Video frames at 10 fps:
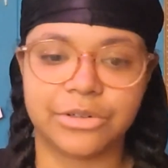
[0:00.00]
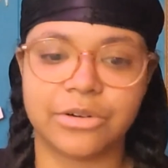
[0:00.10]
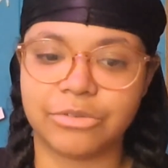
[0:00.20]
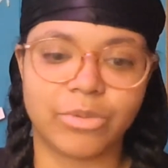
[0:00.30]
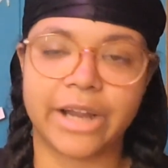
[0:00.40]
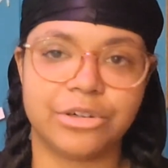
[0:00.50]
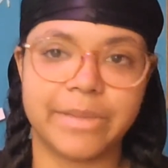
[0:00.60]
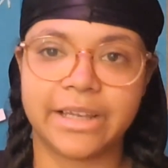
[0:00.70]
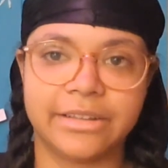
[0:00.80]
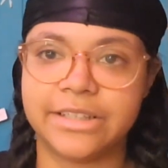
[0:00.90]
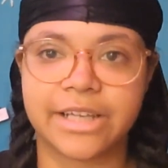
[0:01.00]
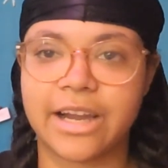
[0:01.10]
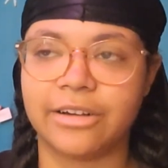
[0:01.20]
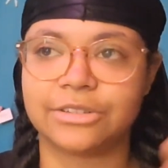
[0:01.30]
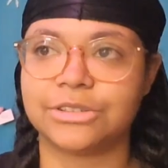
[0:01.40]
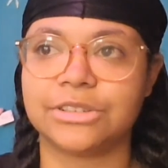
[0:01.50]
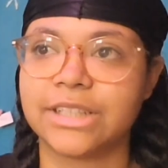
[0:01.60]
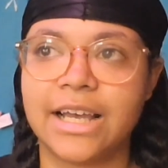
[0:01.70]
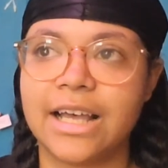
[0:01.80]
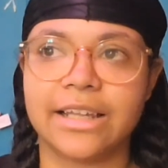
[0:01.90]
you know, why you're making these characters
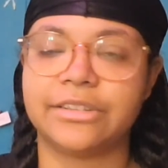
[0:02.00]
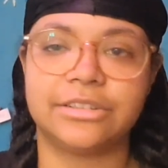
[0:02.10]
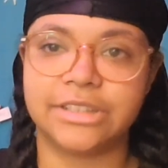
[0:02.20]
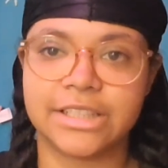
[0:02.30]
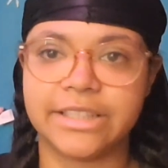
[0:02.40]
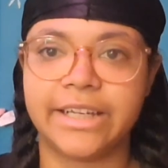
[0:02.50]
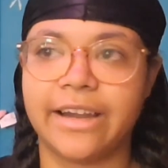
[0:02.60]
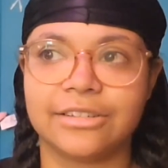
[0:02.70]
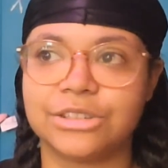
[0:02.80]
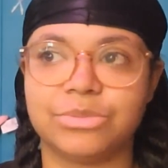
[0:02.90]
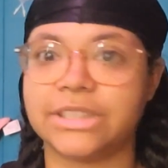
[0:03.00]
like they're Disney characters,